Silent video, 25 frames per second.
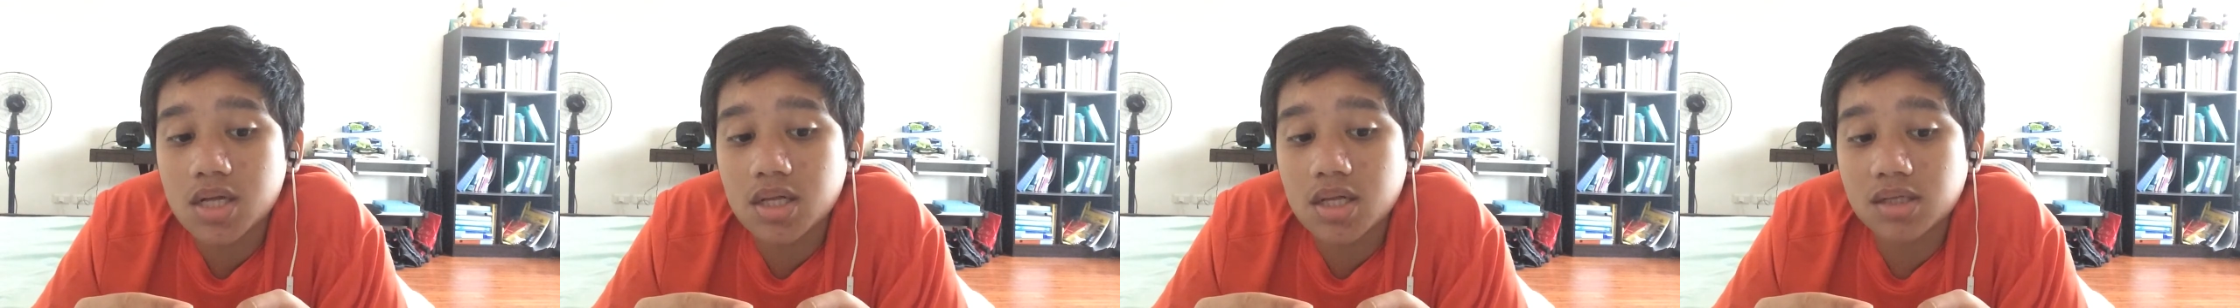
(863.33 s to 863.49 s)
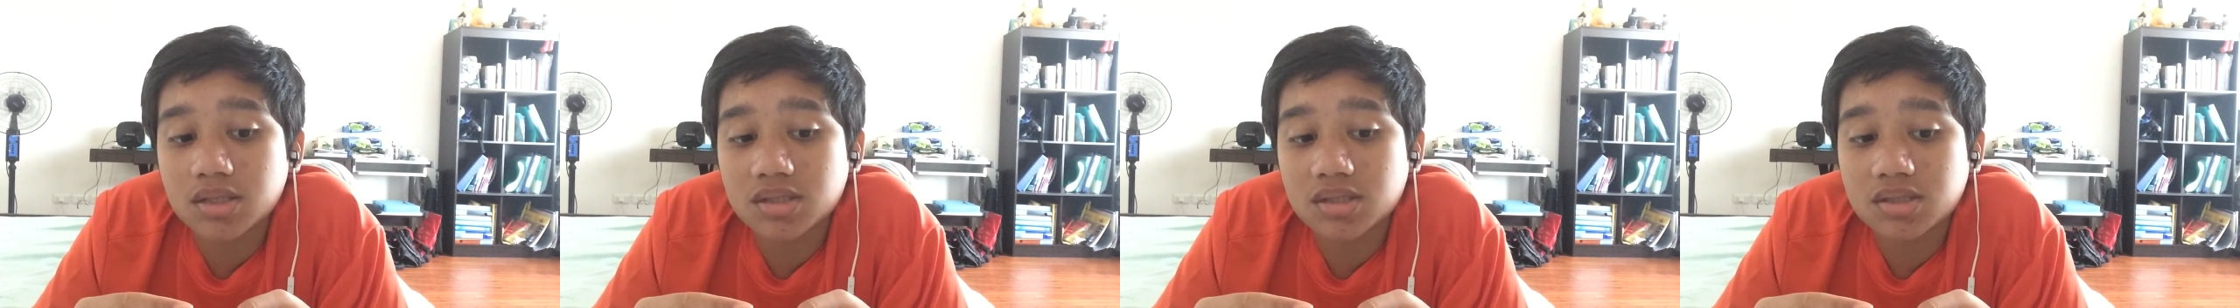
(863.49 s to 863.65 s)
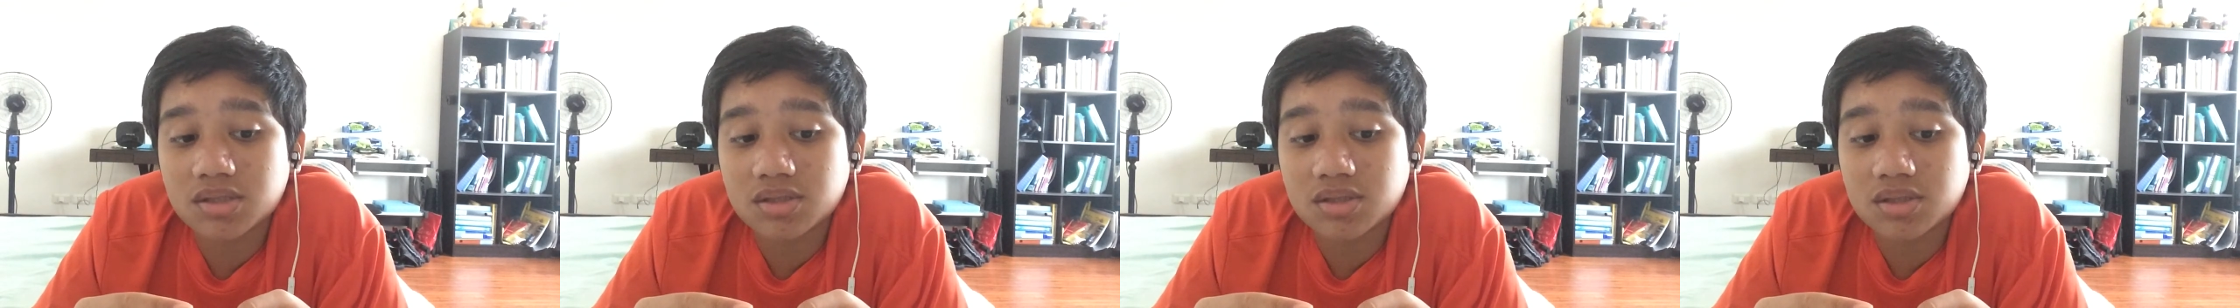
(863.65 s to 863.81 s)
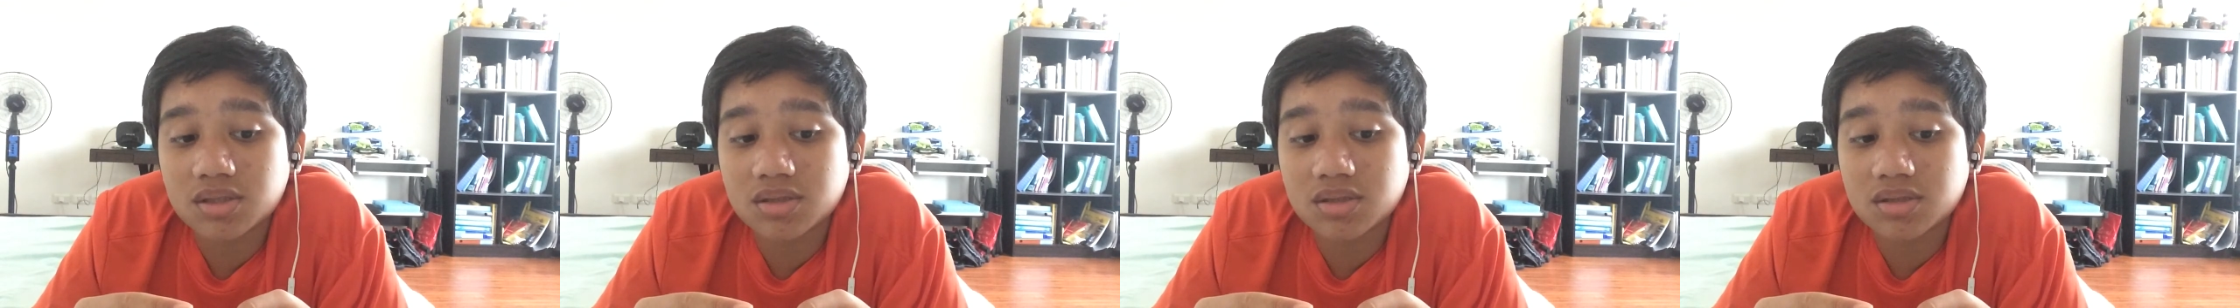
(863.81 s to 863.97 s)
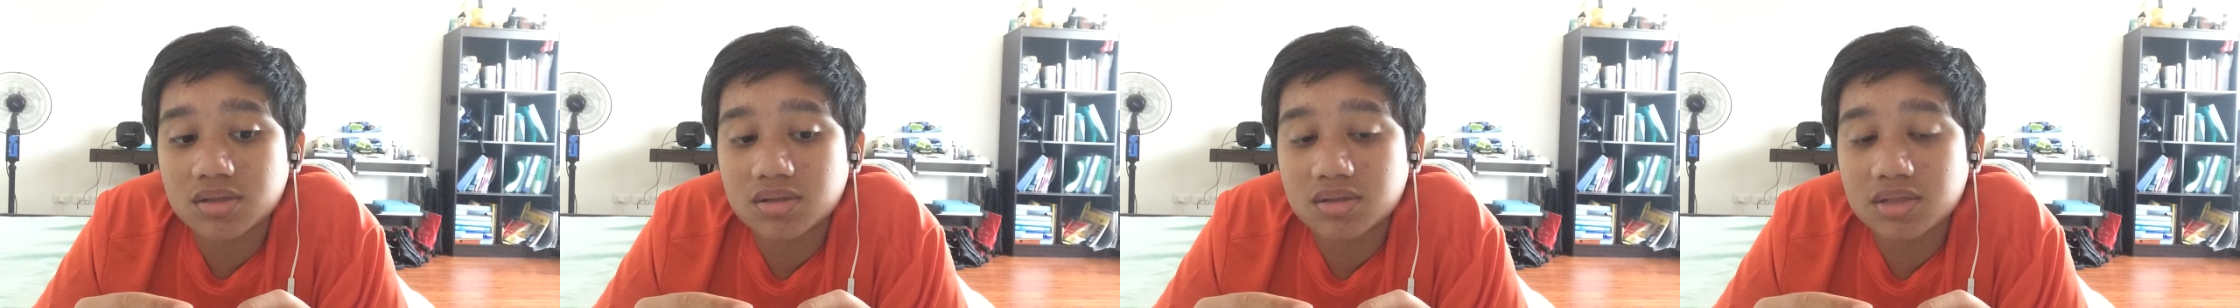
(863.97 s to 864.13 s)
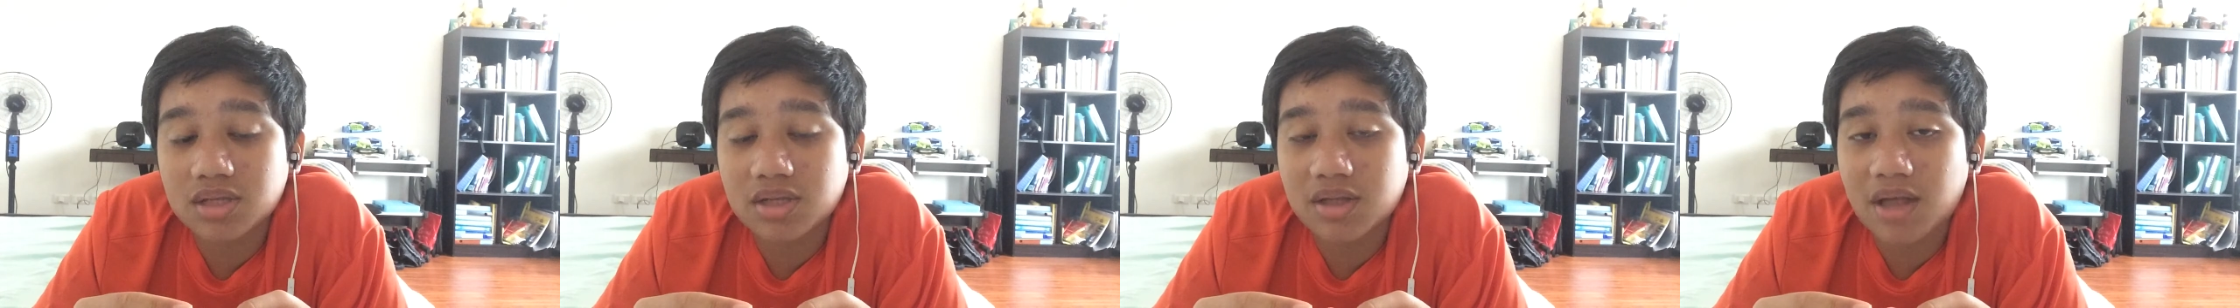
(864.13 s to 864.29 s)

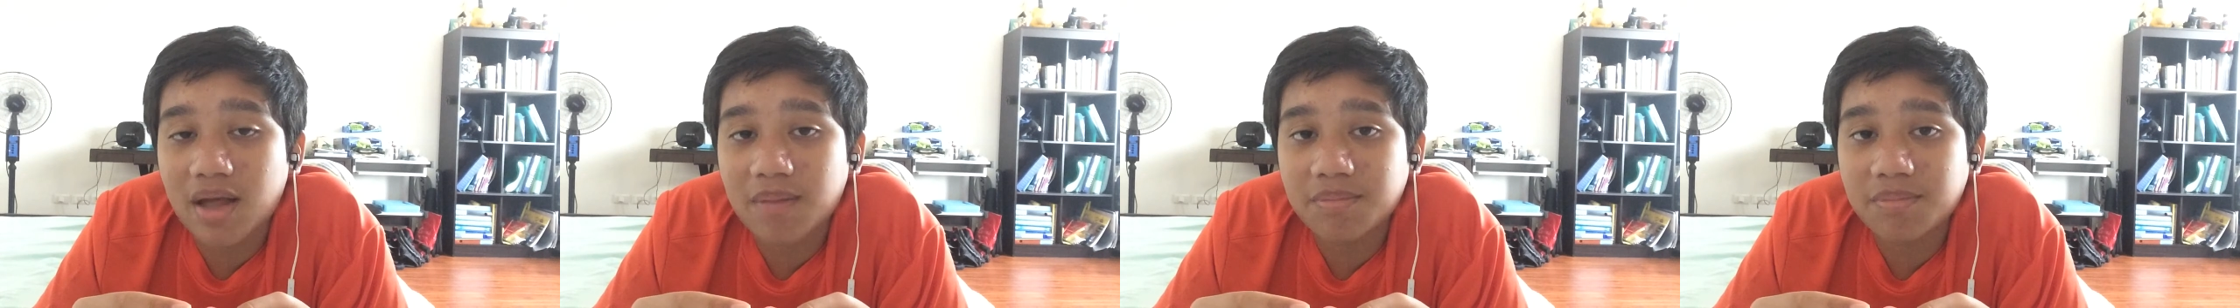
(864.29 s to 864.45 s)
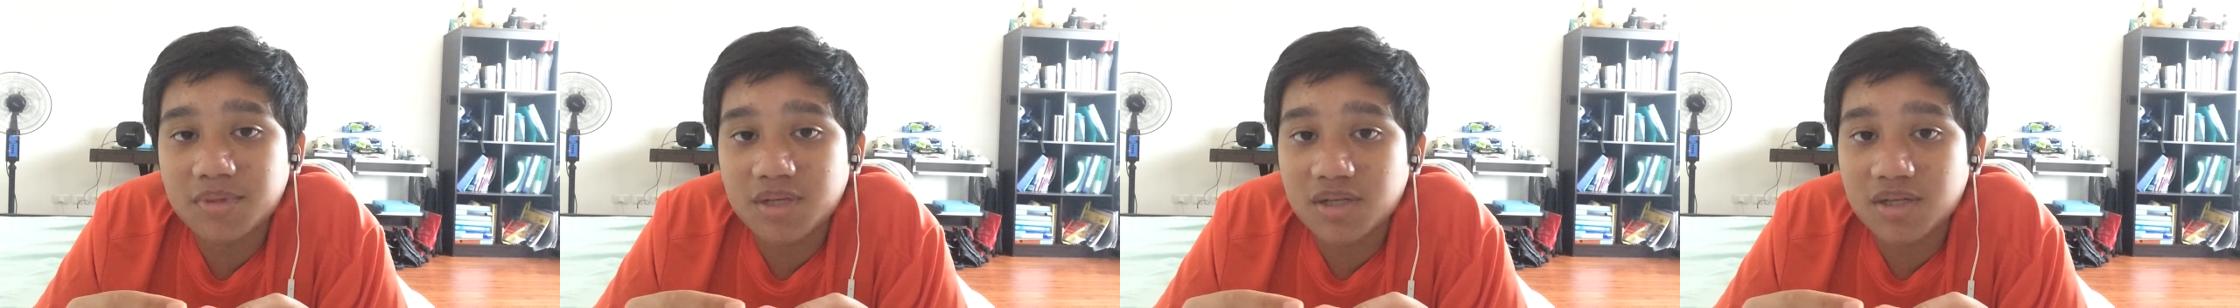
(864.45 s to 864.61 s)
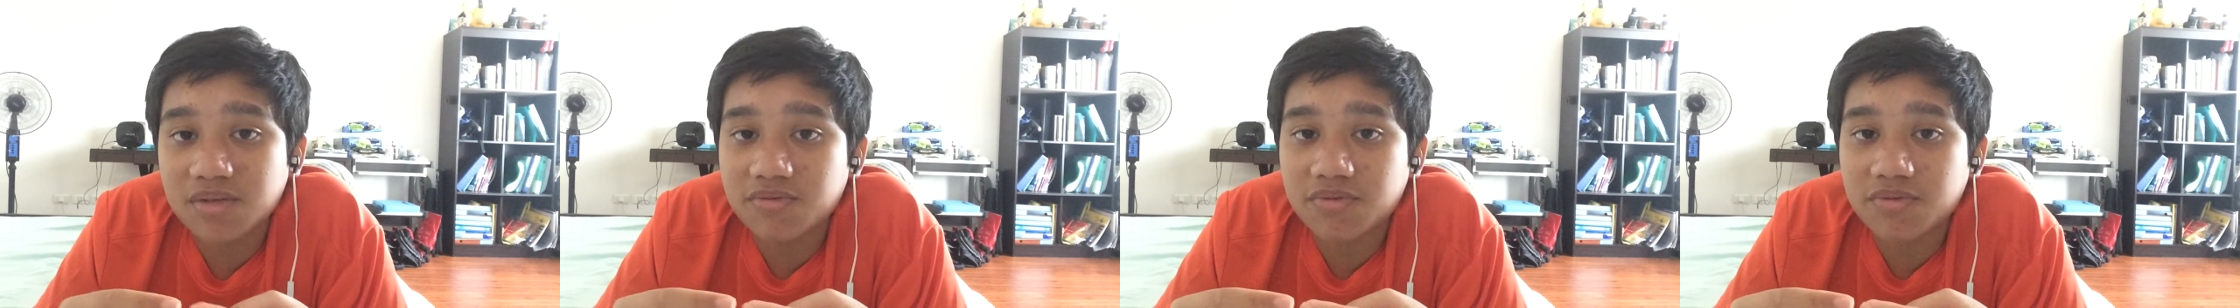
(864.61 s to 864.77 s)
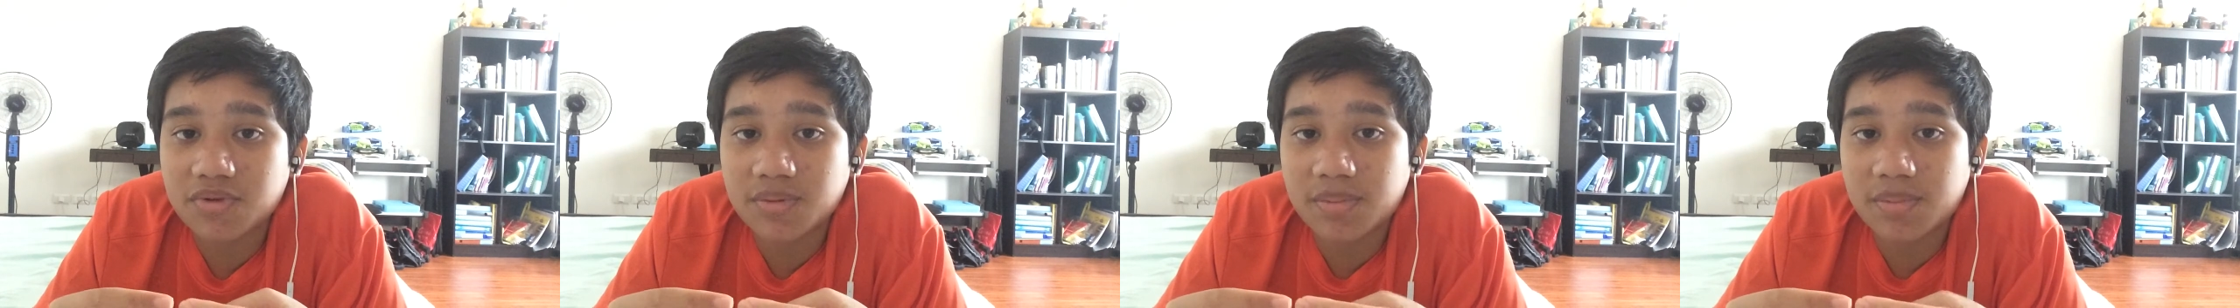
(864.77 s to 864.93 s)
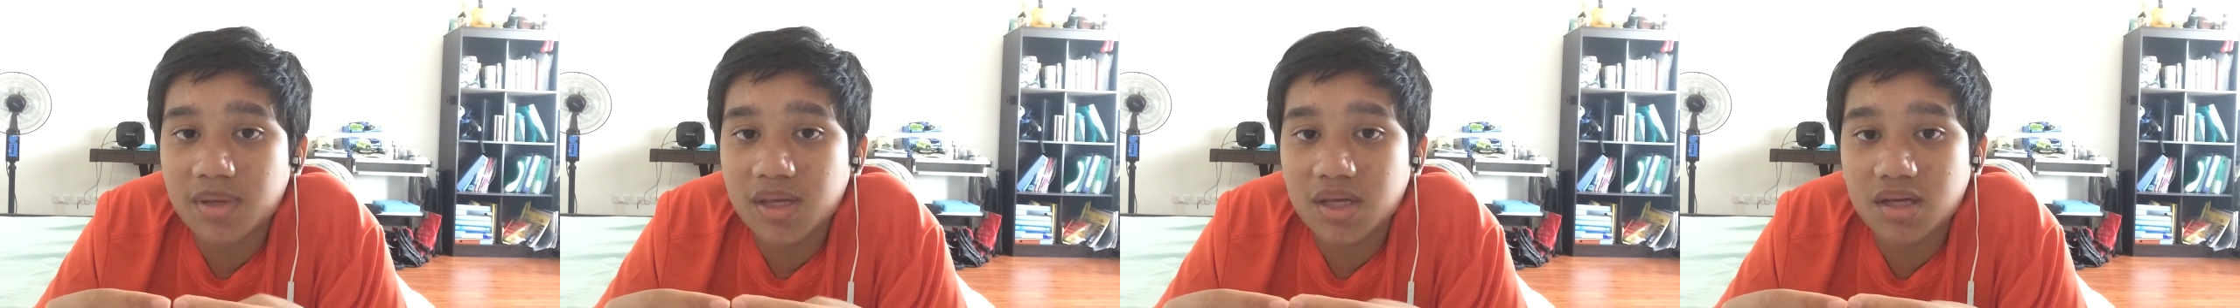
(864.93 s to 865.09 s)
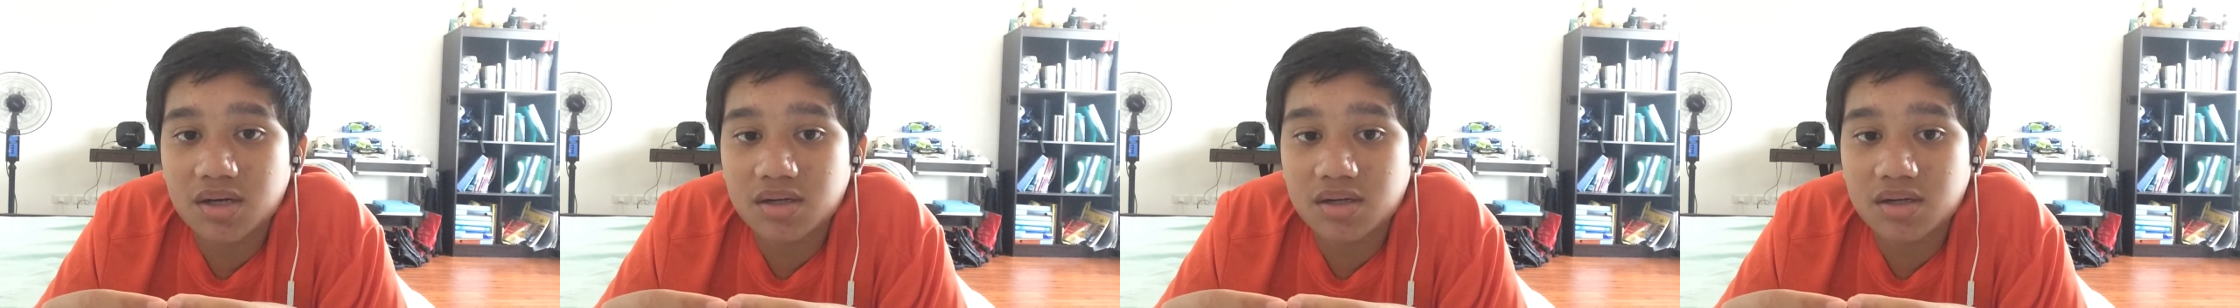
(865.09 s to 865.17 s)
Southampton, for me,